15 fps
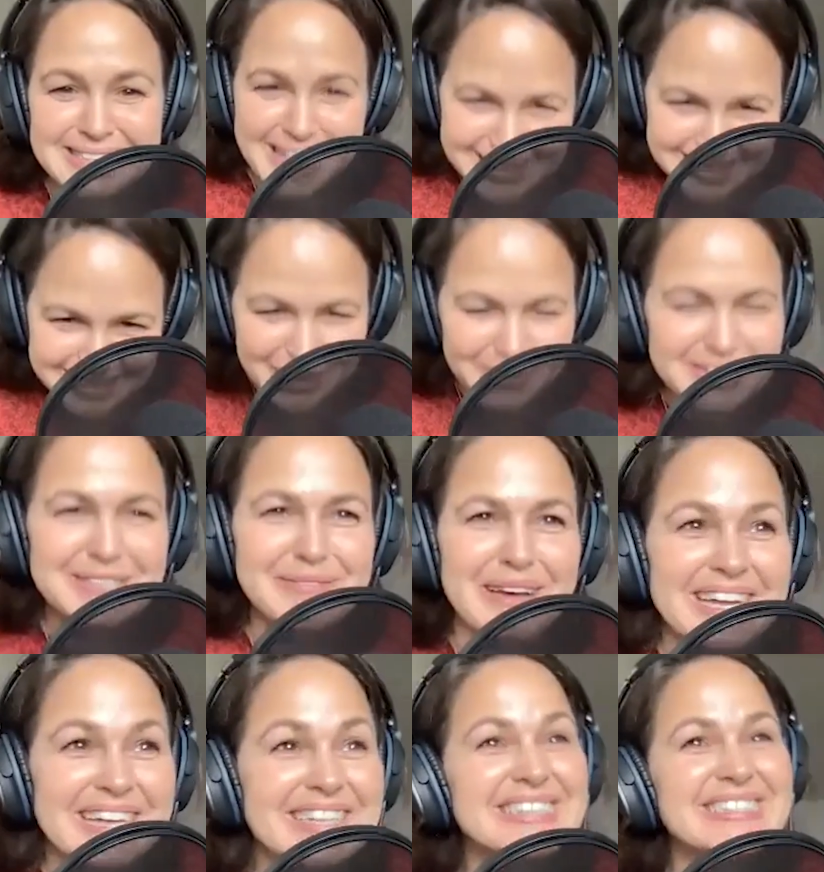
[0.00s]
guest, not just my
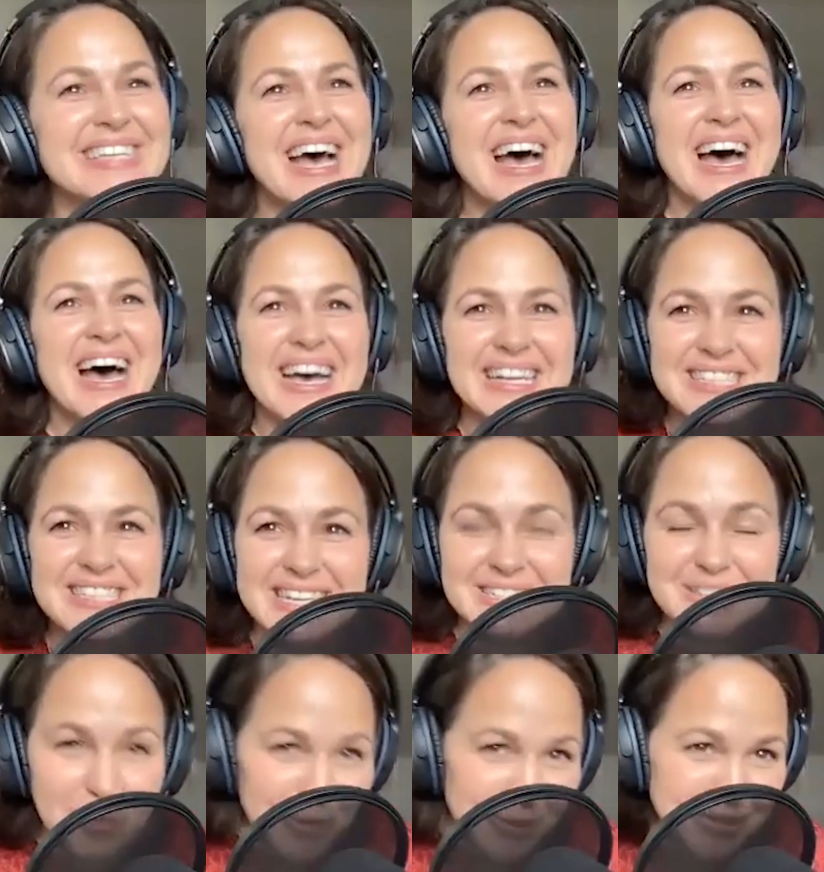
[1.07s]
knickers. She is
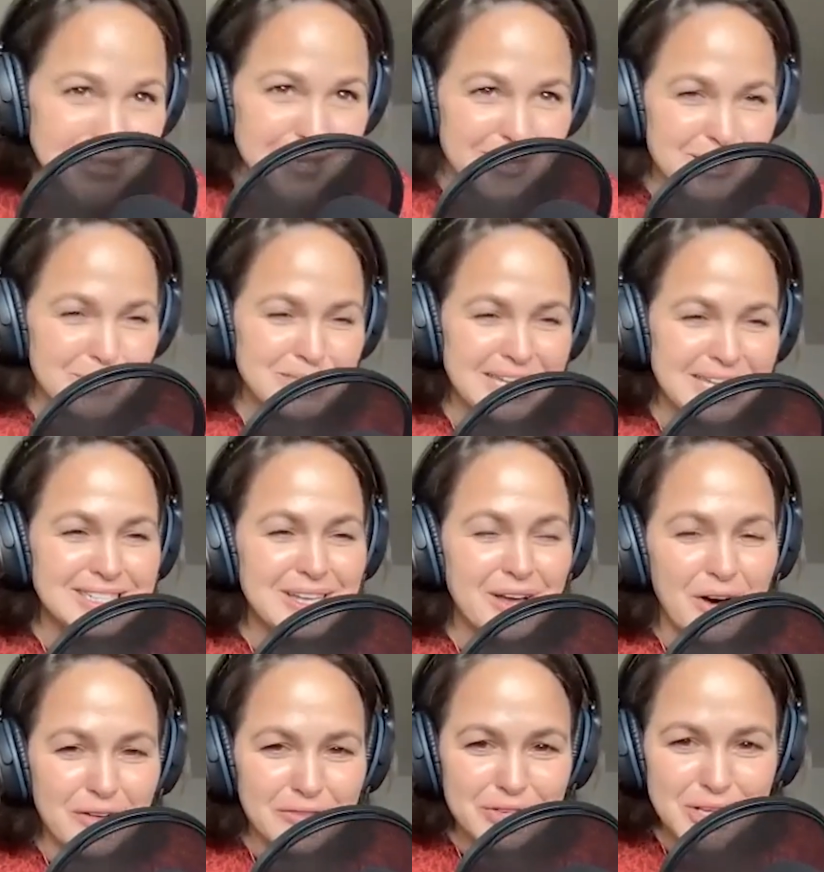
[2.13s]
also the presenter
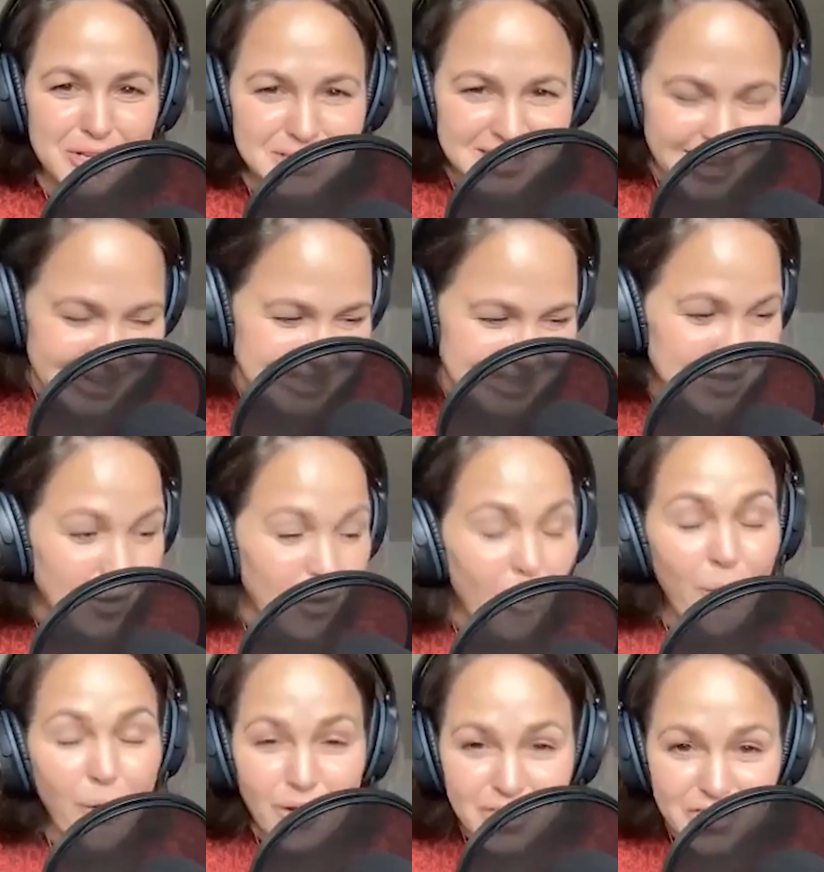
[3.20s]
of Newsnight,
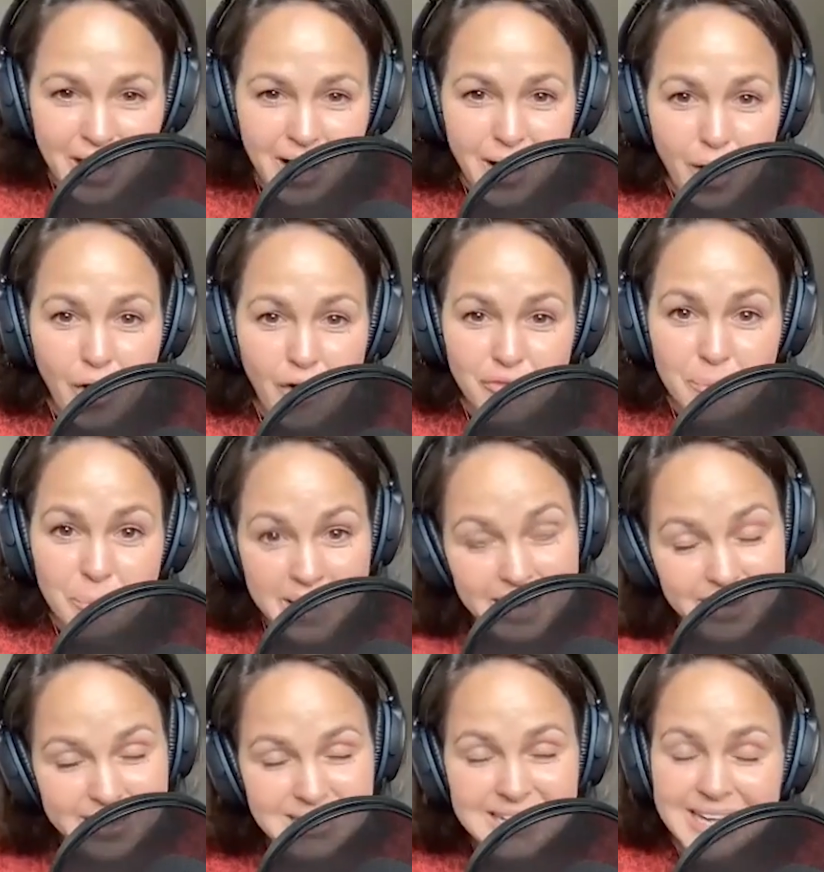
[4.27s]
author of
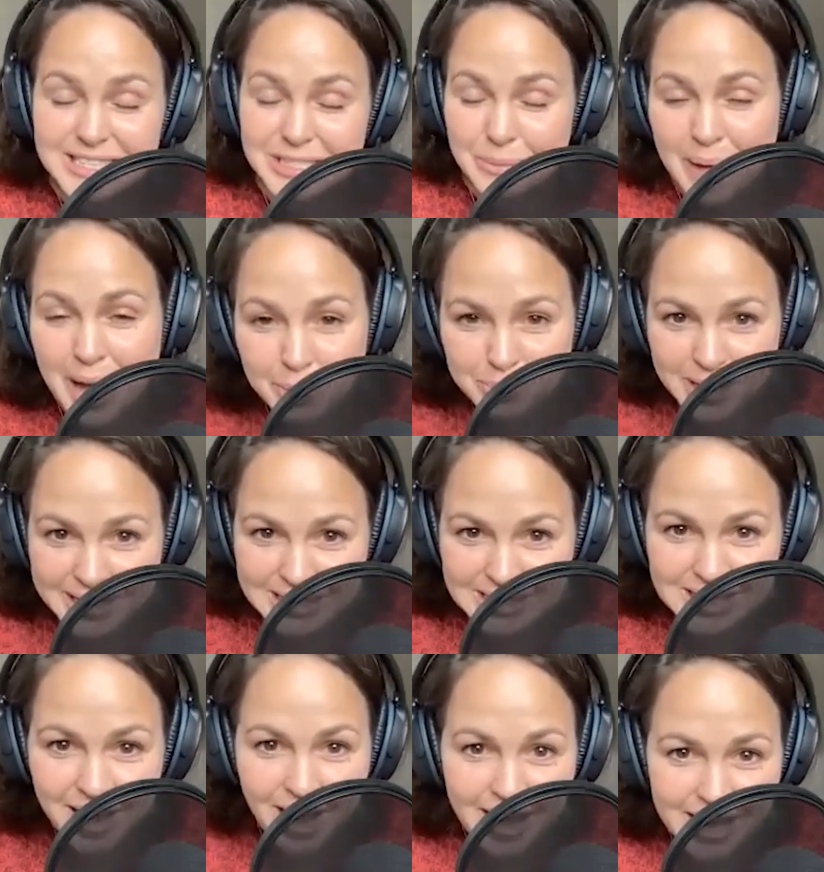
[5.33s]
Period Is About Bloody
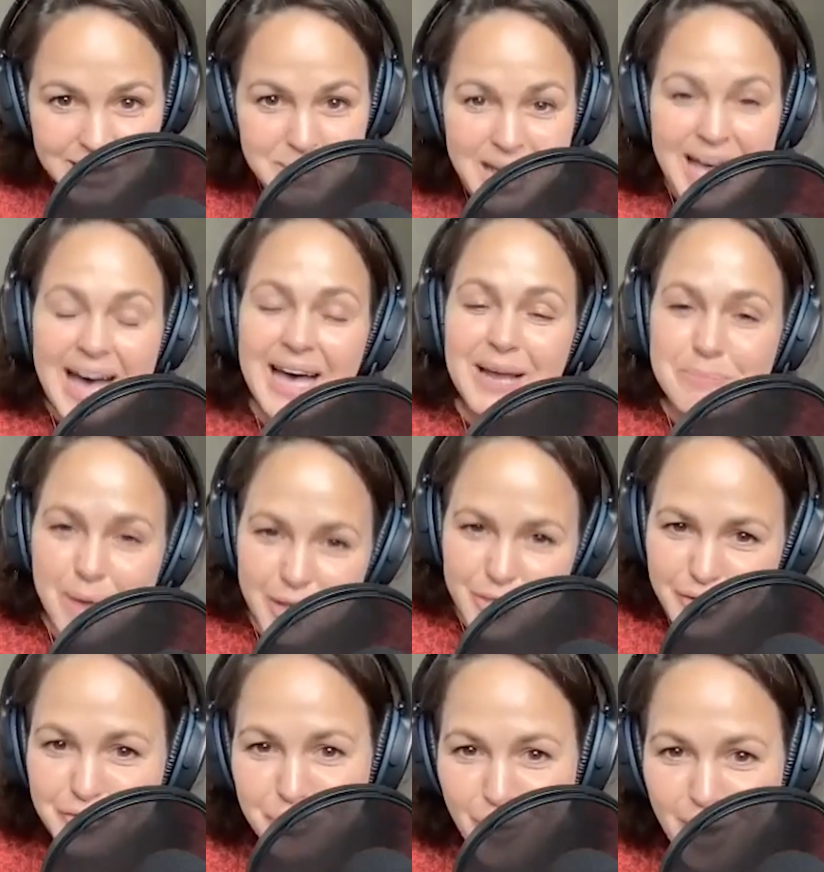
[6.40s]
Time and
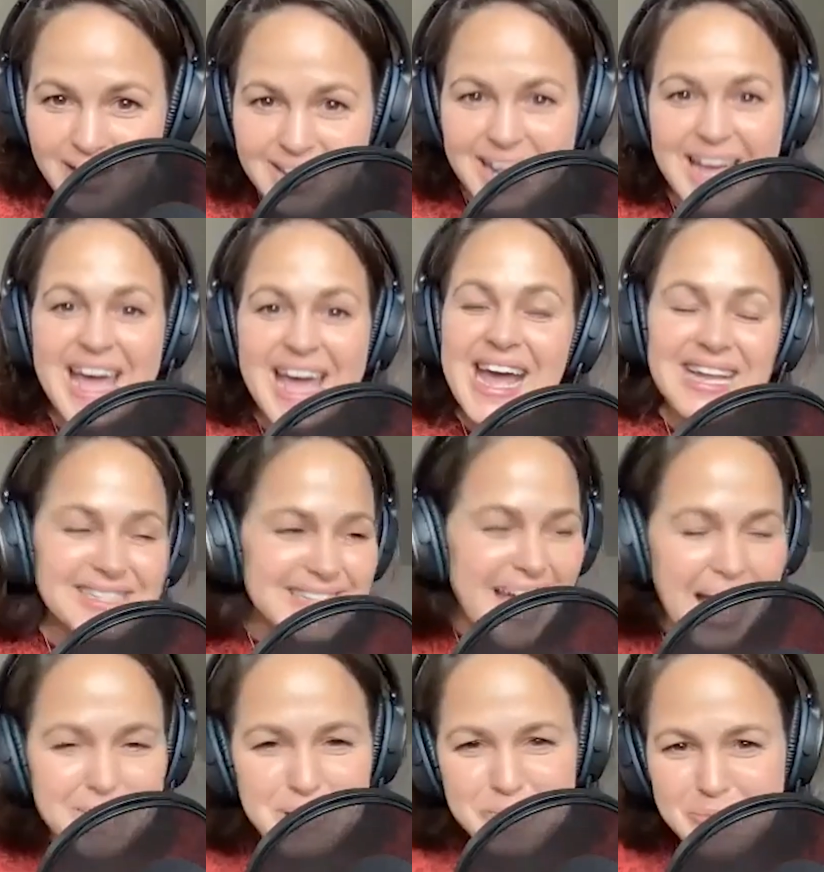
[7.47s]
mother of one. It's Emma